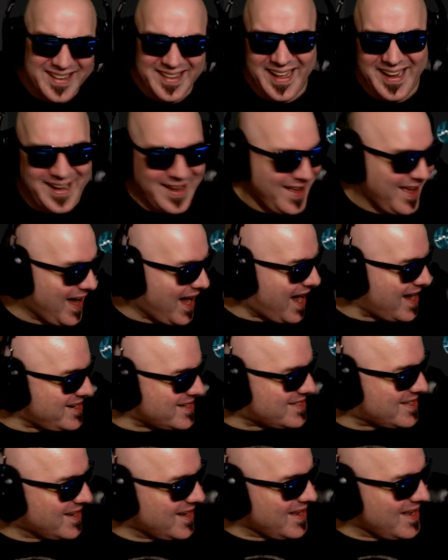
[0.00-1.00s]
Like,
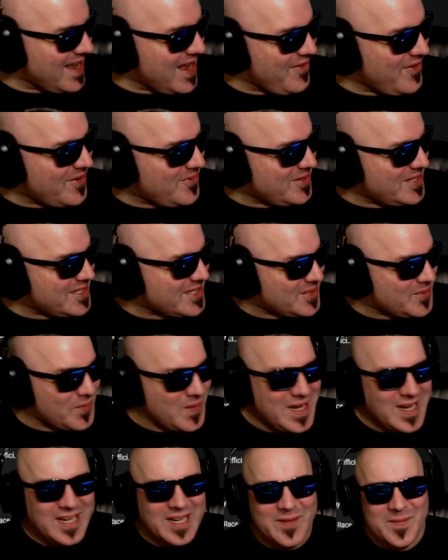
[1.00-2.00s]
if it was just
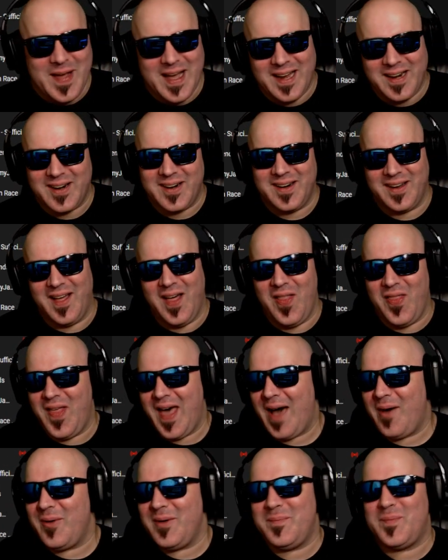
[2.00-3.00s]
Wing Commander,
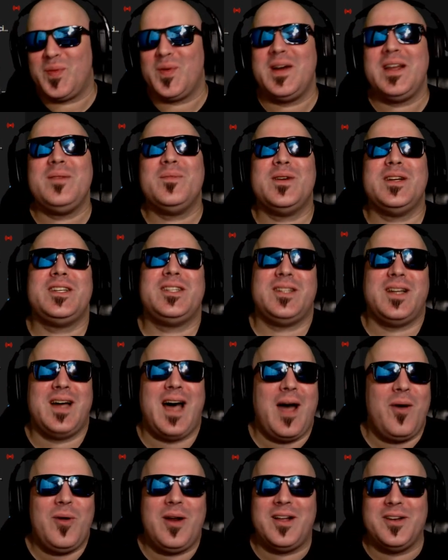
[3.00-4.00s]
that would pretty much,
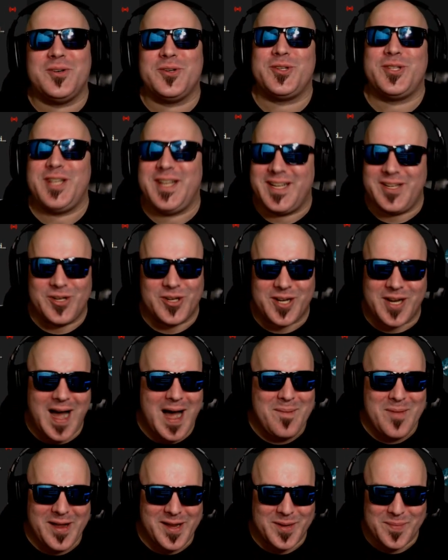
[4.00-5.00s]
I would understand your
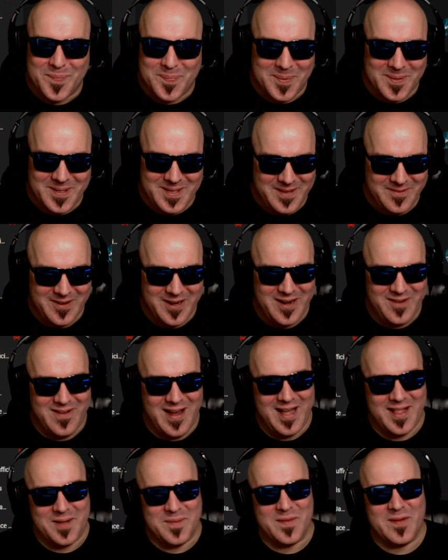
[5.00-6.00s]
comment completely, Very
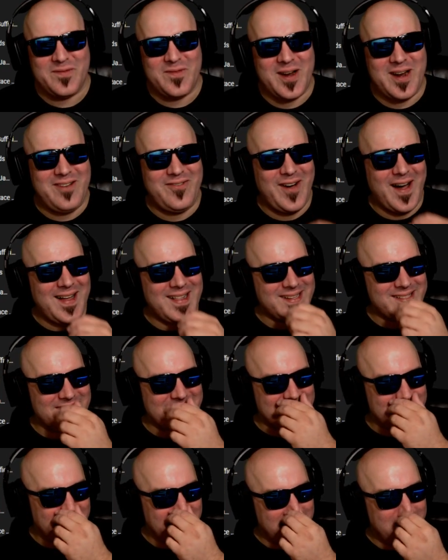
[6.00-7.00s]
Violent. But Very Violent
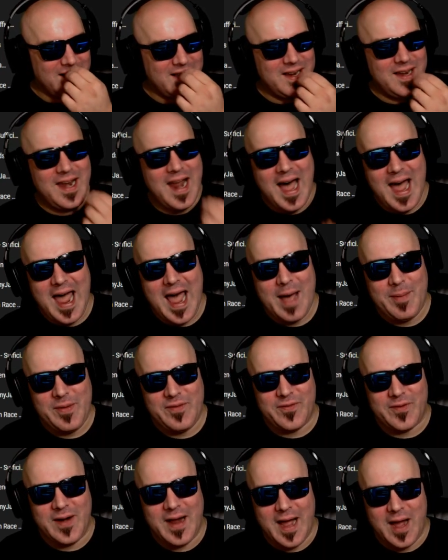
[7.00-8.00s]
says, not happy
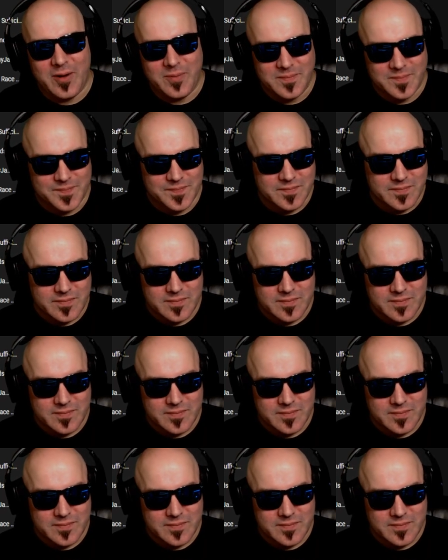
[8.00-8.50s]
for now.